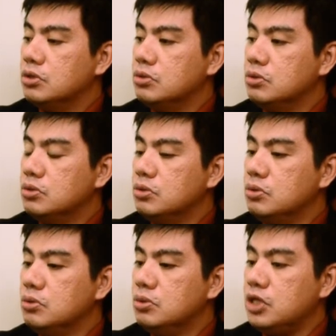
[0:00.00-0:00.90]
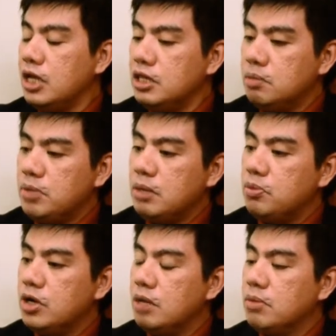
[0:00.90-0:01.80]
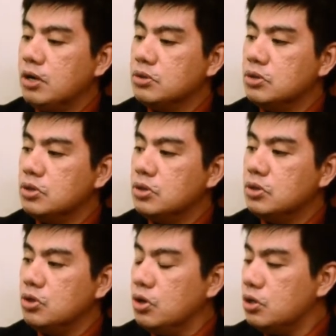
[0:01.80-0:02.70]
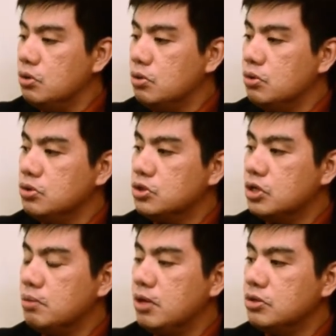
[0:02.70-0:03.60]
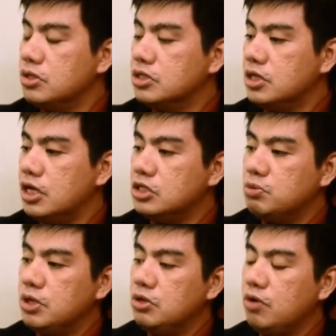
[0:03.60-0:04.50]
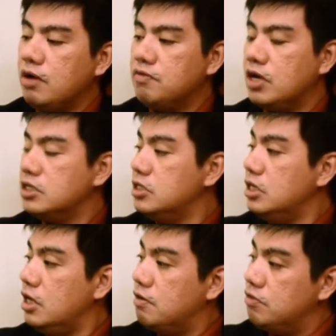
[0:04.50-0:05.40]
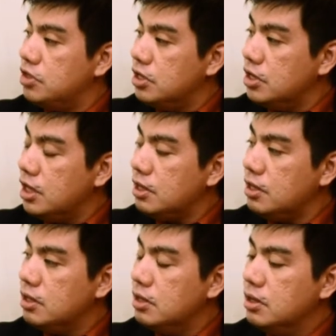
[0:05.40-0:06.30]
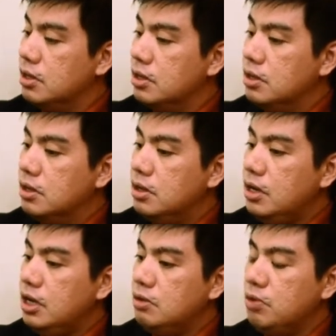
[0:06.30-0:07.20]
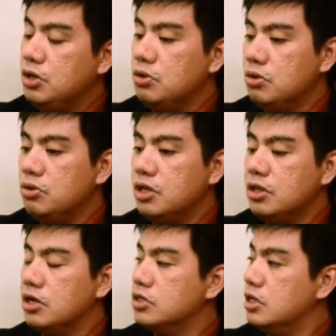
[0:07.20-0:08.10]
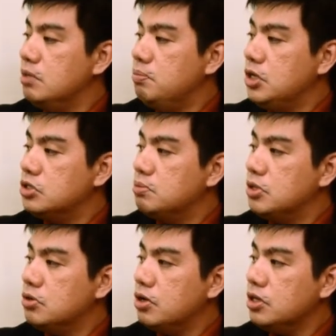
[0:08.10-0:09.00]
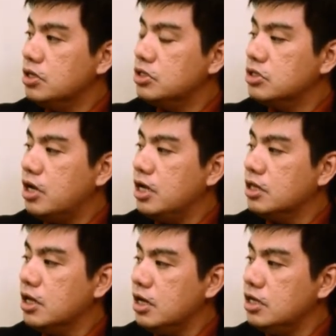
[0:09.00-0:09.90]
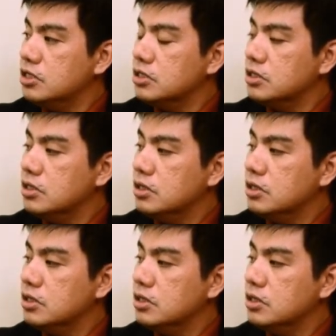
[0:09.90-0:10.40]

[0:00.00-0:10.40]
to tell the people about your conclusion about this case when you have not seen everything yet, and when you know that there is an impeachment court that's trying the case.